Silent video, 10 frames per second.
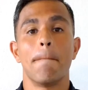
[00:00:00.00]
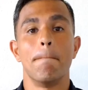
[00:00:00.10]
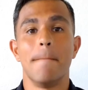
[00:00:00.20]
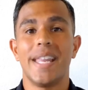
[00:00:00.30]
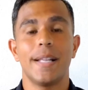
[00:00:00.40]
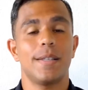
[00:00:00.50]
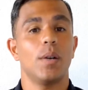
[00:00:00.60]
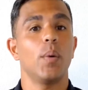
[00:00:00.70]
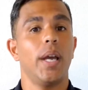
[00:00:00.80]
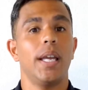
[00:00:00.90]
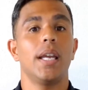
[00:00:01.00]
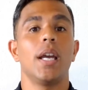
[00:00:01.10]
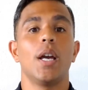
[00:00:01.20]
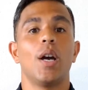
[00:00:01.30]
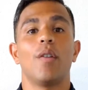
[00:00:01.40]
minutes away
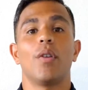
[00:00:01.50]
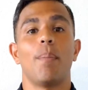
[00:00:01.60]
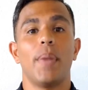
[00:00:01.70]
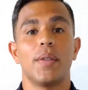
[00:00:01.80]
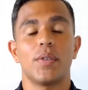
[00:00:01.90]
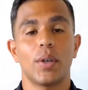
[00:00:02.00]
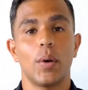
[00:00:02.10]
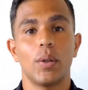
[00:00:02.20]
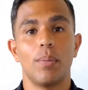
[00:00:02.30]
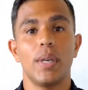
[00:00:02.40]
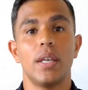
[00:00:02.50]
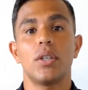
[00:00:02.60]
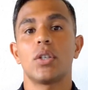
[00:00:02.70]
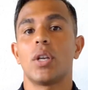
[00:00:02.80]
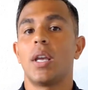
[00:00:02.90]
from Pensacola
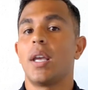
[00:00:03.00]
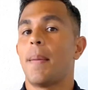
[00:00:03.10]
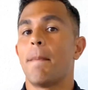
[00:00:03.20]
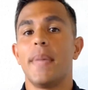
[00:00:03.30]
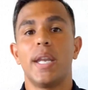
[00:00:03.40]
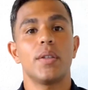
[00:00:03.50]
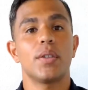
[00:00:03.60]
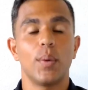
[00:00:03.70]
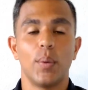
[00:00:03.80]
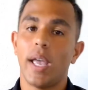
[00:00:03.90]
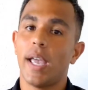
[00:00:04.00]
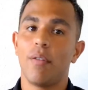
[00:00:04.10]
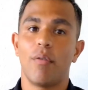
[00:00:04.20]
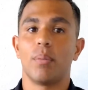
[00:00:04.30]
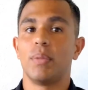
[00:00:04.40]
Beach, minutes away
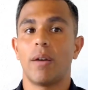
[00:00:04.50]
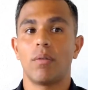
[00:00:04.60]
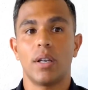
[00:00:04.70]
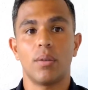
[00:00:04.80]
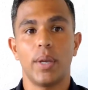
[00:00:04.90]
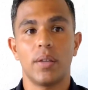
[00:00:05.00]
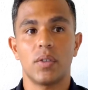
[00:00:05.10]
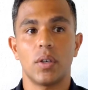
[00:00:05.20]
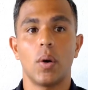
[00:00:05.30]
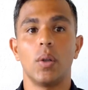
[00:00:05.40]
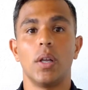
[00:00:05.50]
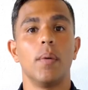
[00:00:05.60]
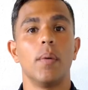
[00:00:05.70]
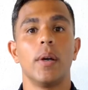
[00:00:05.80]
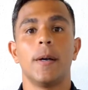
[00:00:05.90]
from downtown Pensacola.
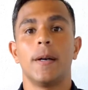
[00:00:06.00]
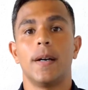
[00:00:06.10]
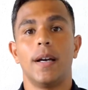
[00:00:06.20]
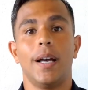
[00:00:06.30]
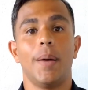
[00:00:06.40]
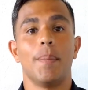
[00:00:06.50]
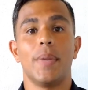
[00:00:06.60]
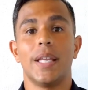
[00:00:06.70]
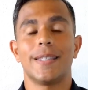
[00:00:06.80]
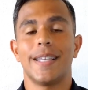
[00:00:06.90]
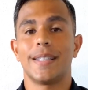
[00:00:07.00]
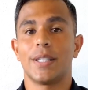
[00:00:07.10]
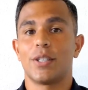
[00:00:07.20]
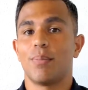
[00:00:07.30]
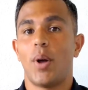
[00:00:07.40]
It's a
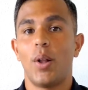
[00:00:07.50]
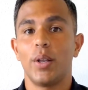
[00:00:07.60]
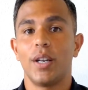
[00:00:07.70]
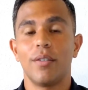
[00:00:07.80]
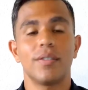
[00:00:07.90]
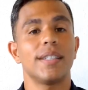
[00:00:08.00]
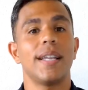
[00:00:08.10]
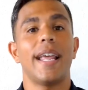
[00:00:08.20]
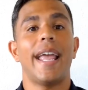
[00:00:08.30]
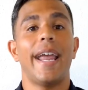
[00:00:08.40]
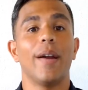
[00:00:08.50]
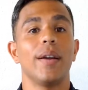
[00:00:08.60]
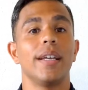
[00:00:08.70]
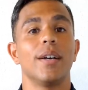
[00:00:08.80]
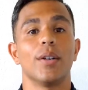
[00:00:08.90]
small enough
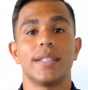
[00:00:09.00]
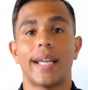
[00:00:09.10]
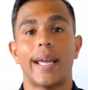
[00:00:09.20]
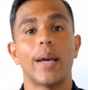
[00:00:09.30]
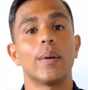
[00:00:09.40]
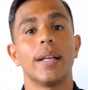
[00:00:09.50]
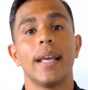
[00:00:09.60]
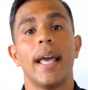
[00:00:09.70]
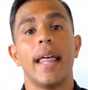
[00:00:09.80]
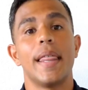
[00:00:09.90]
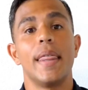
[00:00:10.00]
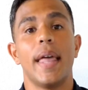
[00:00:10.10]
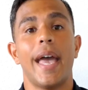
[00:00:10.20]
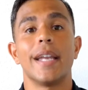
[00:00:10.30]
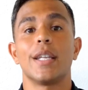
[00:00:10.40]
area or town
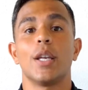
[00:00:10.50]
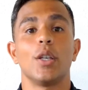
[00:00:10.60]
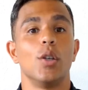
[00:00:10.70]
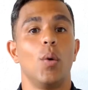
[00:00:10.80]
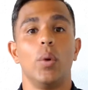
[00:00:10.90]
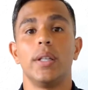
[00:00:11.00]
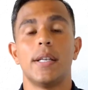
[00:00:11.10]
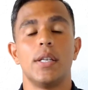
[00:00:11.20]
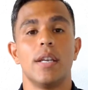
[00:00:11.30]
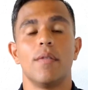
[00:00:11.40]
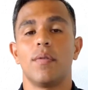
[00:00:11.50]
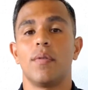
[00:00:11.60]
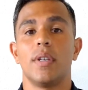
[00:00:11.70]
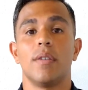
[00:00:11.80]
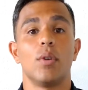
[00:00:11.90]
that you really,
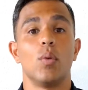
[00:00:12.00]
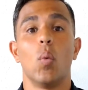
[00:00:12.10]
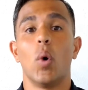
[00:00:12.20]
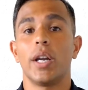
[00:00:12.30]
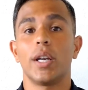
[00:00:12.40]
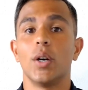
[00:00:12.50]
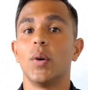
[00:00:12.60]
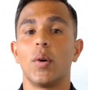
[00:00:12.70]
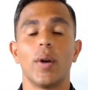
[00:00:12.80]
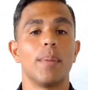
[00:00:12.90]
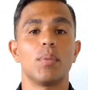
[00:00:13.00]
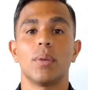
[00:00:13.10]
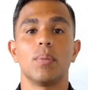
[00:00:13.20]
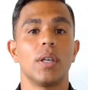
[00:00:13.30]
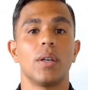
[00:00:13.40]
if you want to go grab
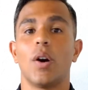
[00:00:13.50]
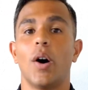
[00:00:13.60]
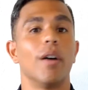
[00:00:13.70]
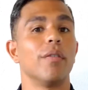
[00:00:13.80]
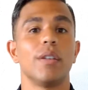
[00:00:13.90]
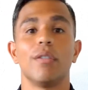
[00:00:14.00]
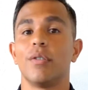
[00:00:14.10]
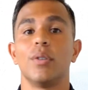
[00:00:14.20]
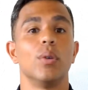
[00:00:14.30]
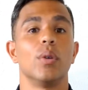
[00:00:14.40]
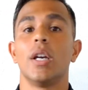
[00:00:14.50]
something, coffee, food,